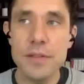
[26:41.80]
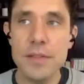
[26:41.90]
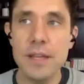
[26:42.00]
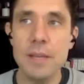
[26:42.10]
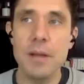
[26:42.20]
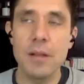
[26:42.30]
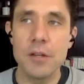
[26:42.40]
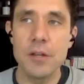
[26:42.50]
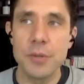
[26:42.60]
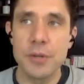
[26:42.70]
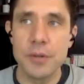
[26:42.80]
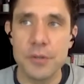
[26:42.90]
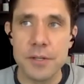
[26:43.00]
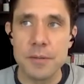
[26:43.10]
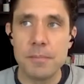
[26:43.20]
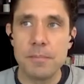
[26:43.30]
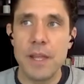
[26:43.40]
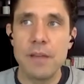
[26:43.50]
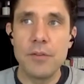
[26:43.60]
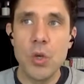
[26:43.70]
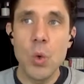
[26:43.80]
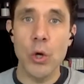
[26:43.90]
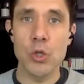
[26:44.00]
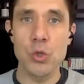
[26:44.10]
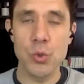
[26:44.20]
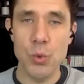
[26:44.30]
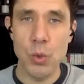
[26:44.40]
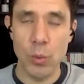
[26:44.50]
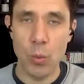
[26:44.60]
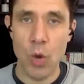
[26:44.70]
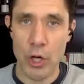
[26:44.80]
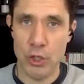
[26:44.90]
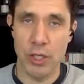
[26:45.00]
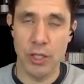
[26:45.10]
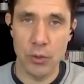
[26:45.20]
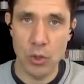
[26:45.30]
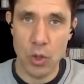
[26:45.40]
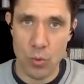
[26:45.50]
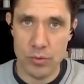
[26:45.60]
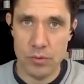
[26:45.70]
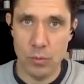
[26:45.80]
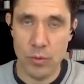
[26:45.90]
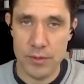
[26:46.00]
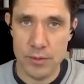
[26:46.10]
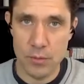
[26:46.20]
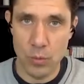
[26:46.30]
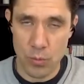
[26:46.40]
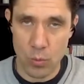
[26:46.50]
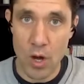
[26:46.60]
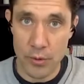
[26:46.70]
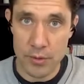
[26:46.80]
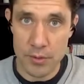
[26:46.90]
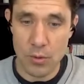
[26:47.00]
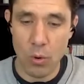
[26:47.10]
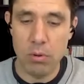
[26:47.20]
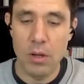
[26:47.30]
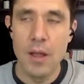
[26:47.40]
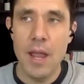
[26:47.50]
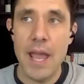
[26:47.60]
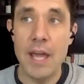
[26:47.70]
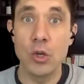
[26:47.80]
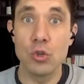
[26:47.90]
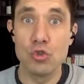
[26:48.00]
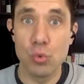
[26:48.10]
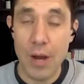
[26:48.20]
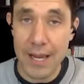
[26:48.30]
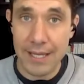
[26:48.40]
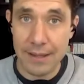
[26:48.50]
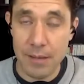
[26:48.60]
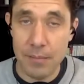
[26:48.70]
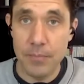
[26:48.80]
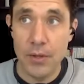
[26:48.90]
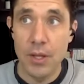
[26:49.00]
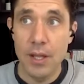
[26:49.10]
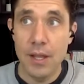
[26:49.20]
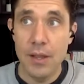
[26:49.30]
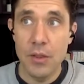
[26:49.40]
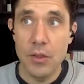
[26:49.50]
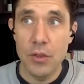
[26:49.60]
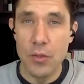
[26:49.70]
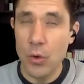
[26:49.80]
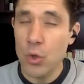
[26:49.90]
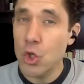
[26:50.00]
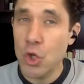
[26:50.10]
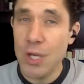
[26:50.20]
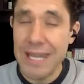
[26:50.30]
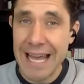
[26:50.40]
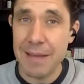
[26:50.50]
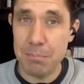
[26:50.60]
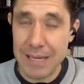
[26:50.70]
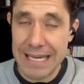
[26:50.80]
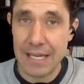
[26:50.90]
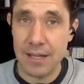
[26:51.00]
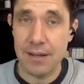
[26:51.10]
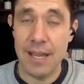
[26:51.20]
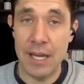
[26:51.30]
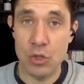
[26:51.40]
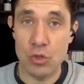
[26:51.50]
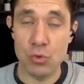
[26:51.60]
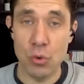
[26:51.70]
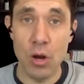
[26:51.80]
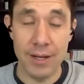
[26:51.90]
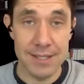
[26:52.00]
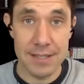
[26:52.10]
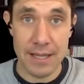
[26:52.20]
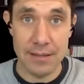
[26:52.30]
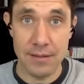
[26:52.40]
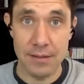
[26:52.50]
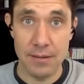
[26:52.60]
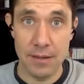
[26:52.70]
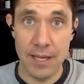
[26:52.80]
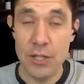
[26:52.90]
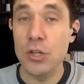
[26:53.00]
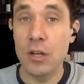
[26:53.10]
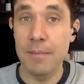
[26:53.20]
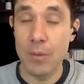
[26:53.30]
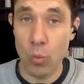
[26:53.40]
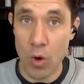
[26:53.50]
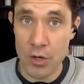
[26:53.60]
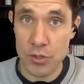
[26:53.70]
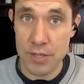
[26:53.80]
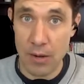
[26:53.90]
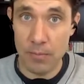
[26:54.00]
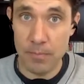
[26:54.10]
the thing about laundry detergent. If you are truly washing your clothes with, with water and soap, and you're drying them, there should not be a strong scent. It should have been washed out.